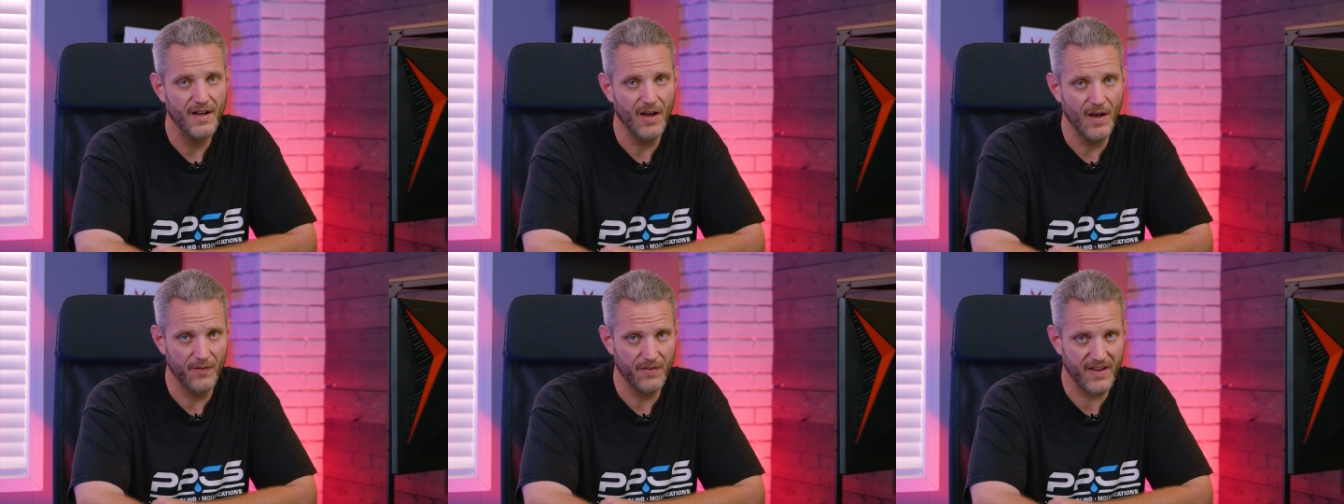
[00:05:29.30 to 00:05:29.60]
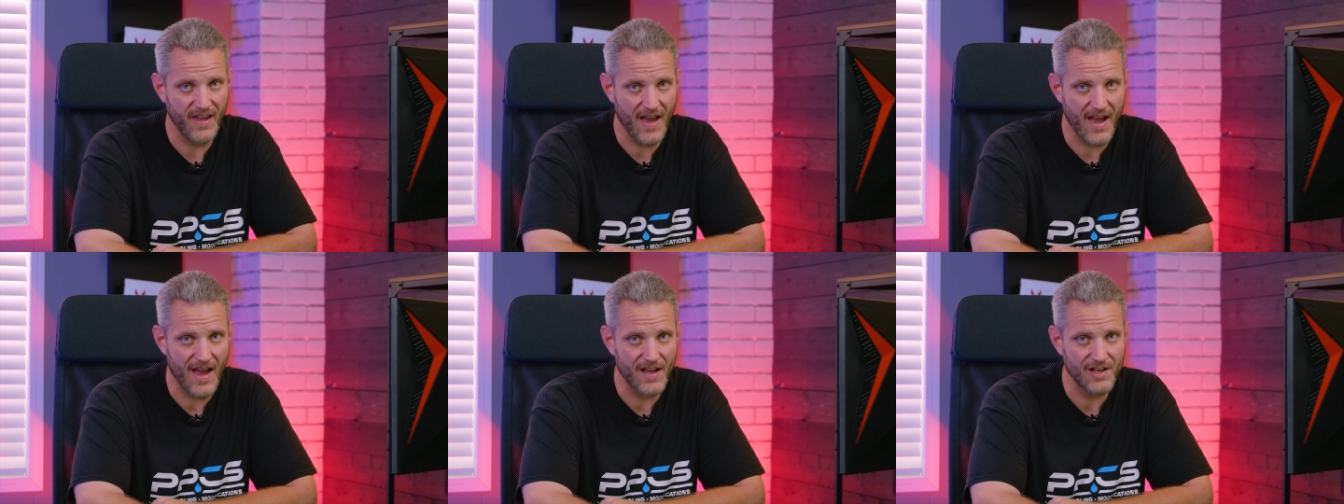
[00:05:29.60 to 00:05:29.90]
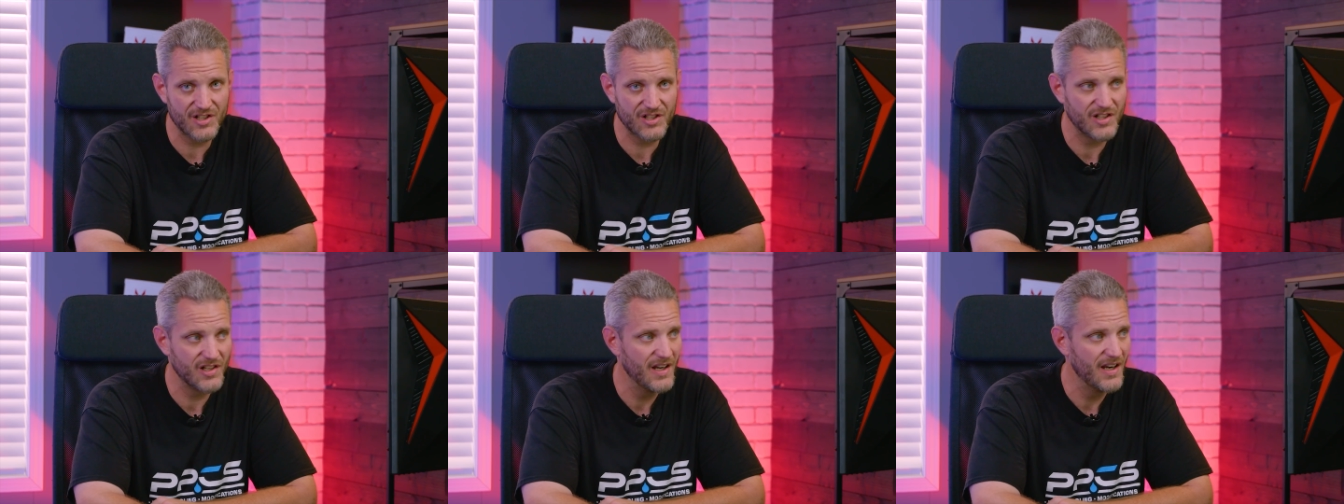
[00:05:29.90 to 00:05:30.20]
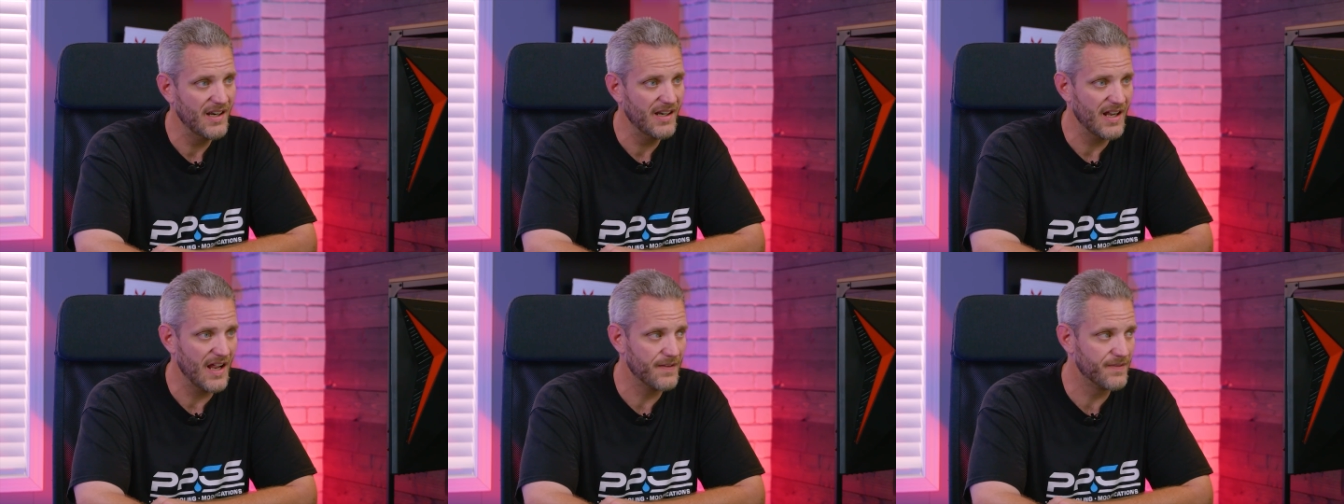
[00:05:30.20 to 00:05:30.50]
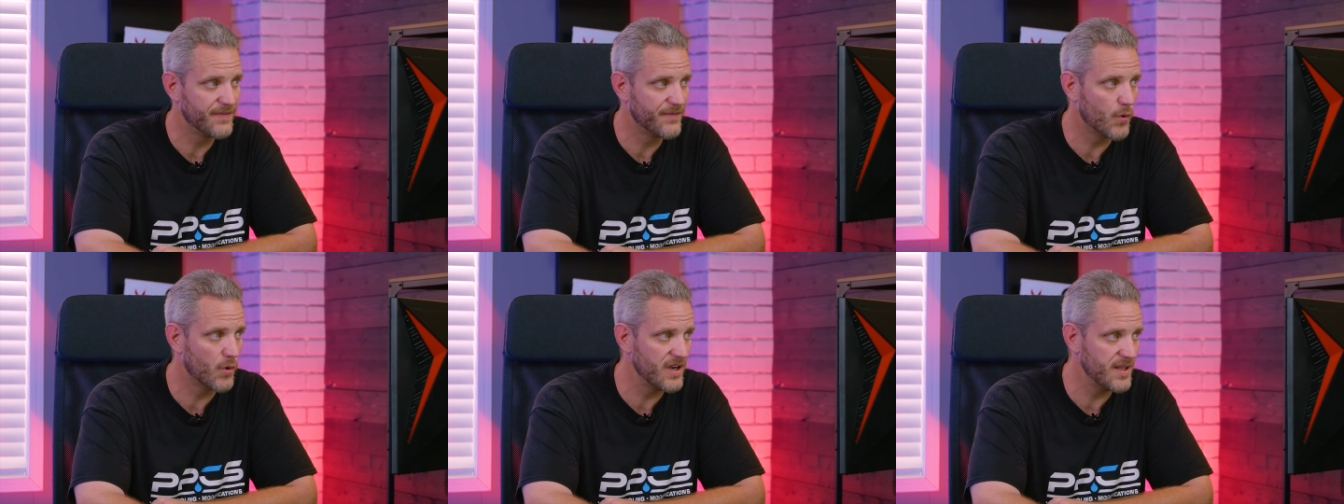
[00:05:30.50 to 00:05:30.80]
of cache and
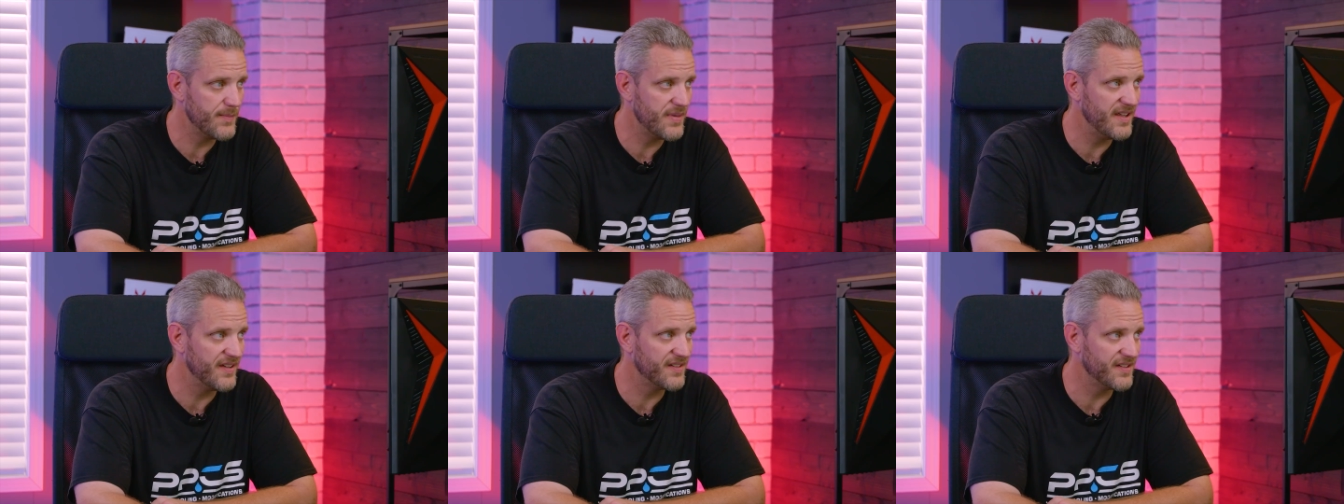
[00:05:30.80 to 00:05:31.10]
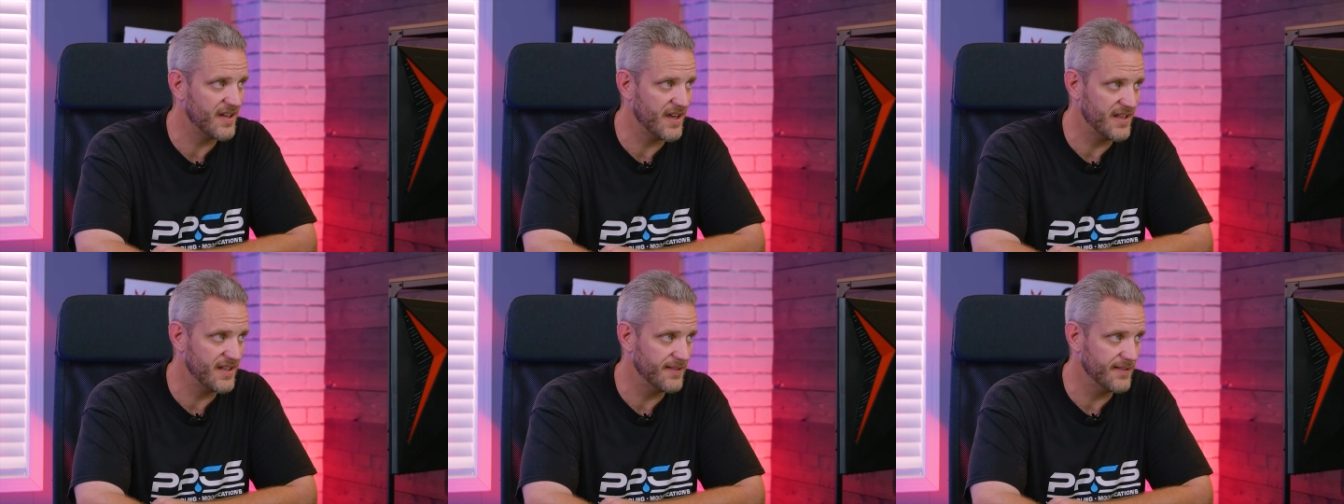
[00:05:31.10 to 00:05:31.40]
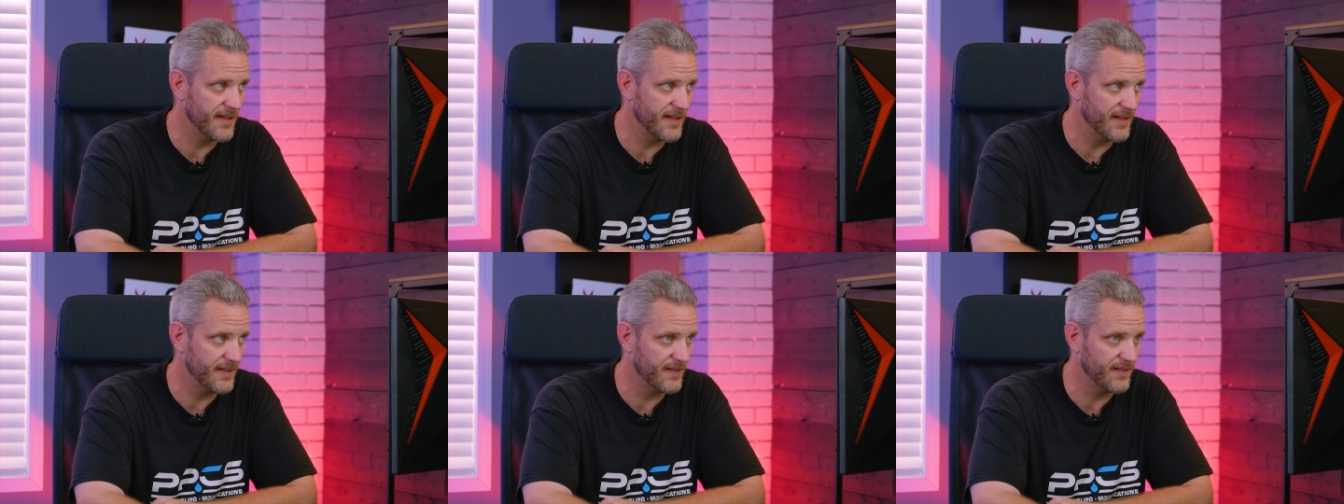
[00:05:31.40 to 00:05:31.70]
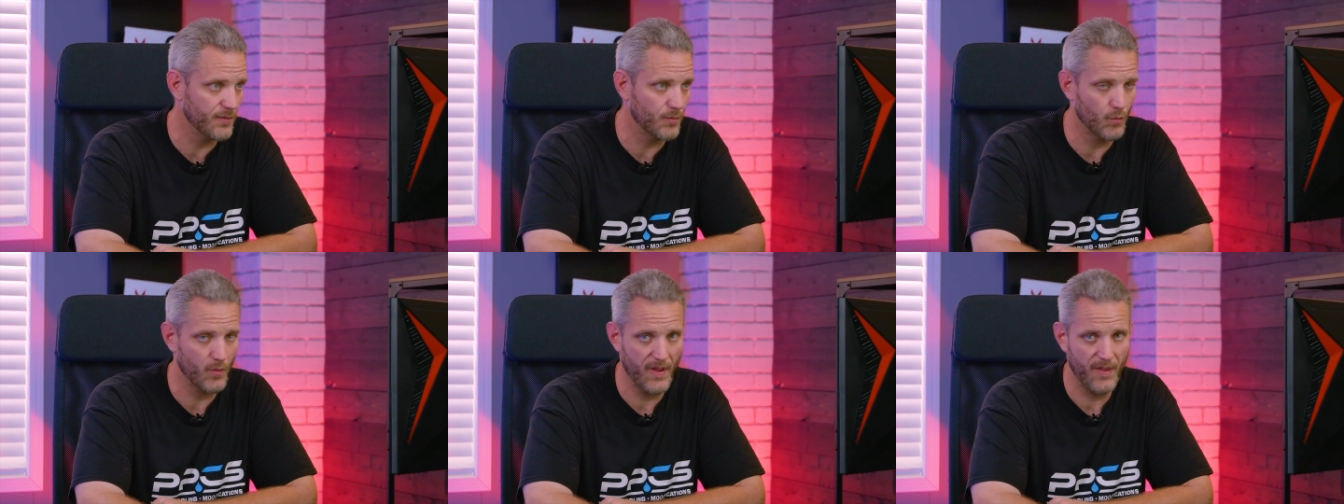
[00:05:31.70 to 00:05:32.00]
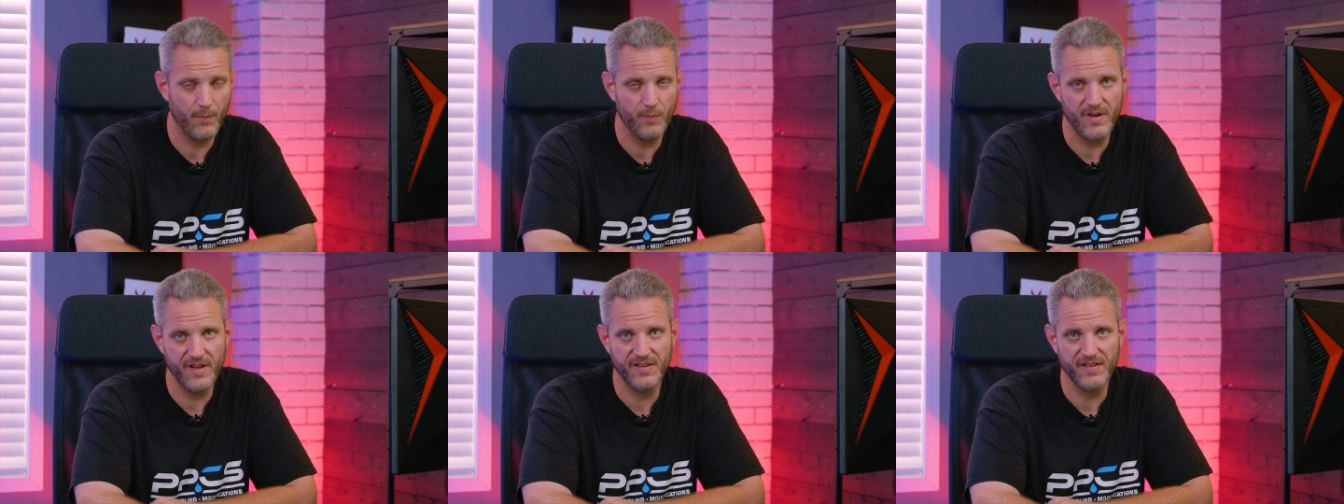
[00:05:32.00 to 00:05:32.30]
40 PCIe lanes
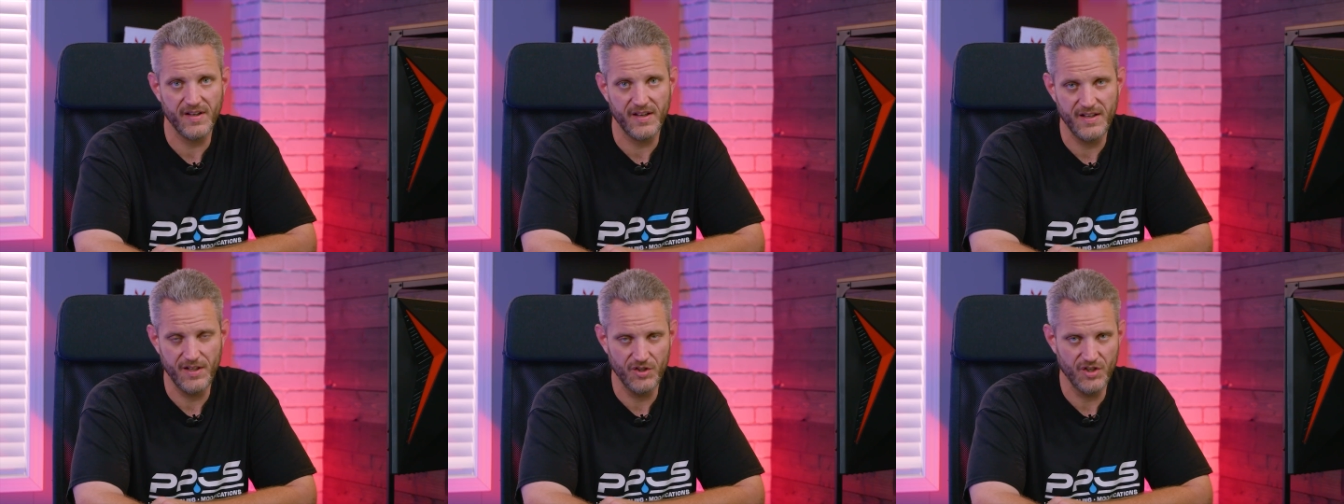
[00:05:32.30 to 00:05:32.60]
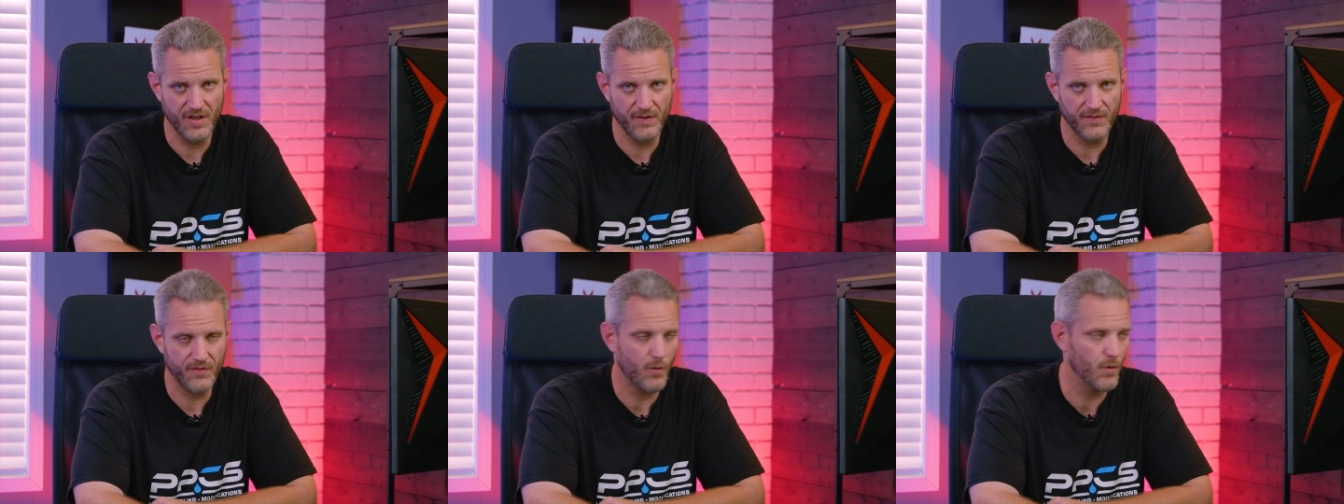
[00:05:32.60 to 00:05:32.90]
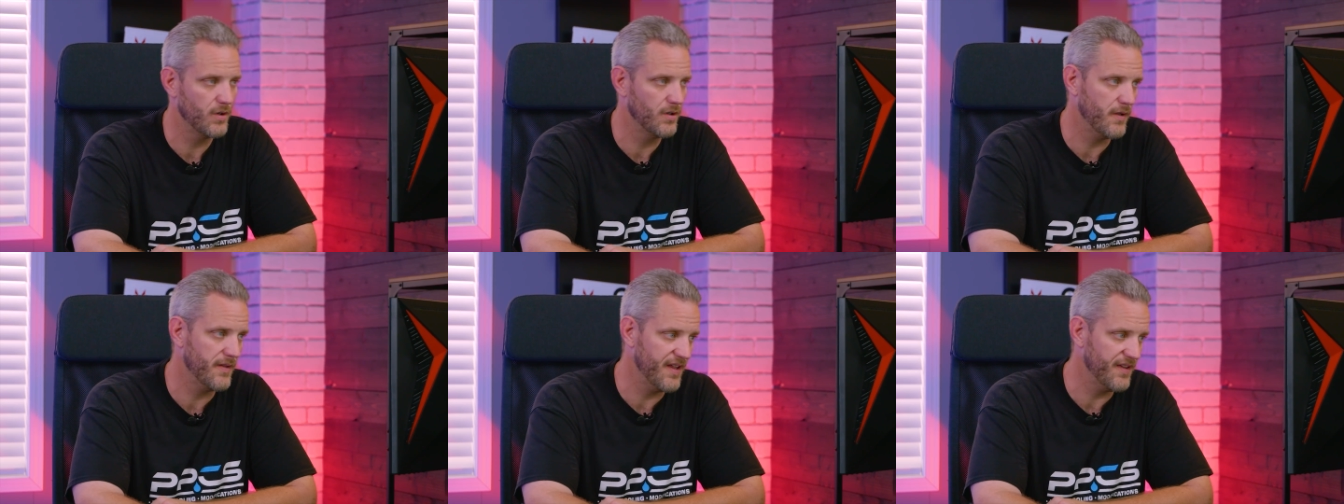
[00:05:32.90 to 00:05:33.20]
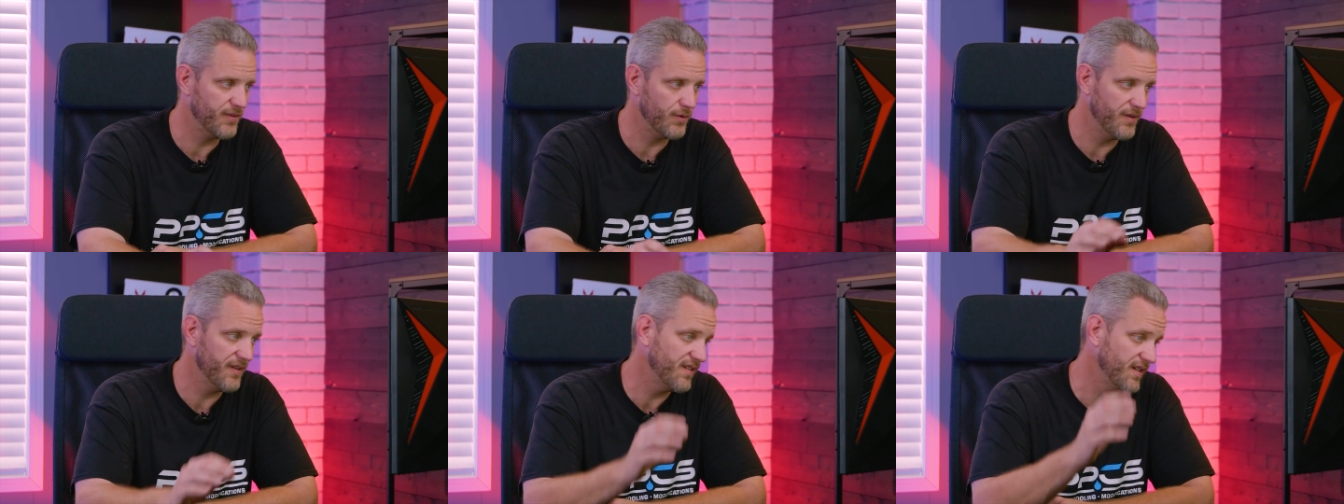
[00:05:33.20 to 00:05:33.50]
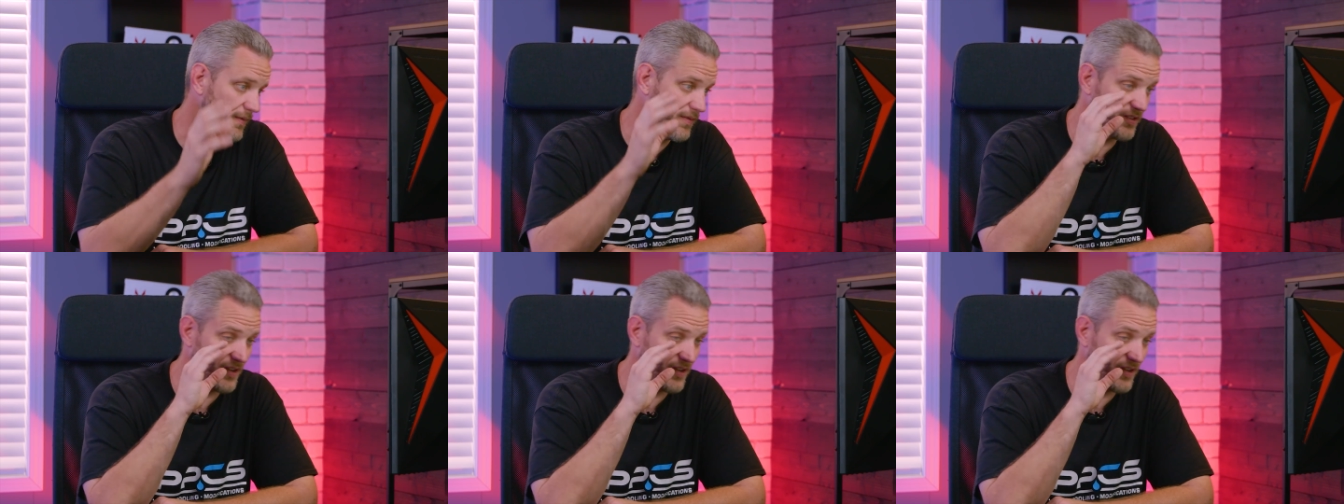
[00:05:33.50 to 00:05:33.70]
with PCIe Gen 4 and all that sort of stuff.